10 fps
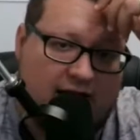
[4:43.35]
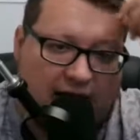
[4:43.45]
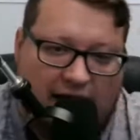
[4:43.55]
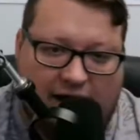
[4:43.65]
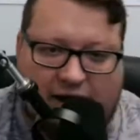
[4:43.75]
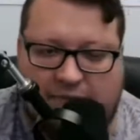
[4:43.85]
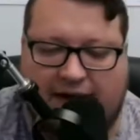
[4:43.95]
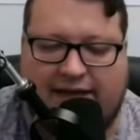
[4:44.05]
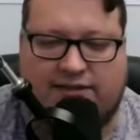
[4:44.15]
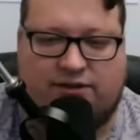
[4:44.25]

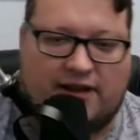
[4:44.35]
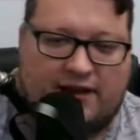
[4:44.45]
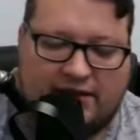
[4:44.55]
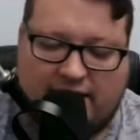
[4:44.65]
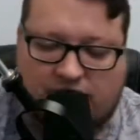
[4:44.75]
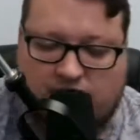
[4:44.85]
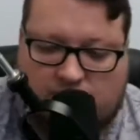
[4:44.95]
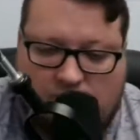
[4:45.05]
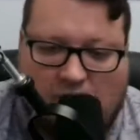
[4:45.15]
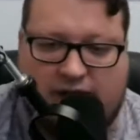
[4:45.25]
and so they
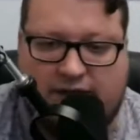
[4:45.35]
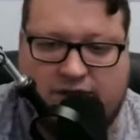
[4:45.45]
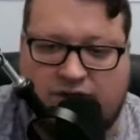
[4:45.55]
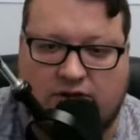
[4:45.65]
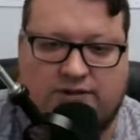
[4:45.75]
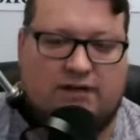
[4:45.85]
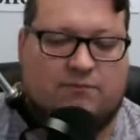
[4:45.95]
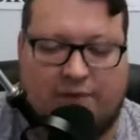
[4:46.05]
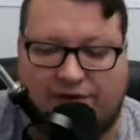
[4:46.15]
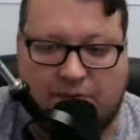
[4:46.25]
wanted to start
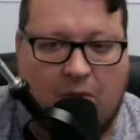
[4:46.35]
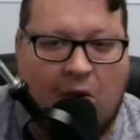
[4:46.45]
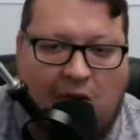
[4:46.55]
something with him.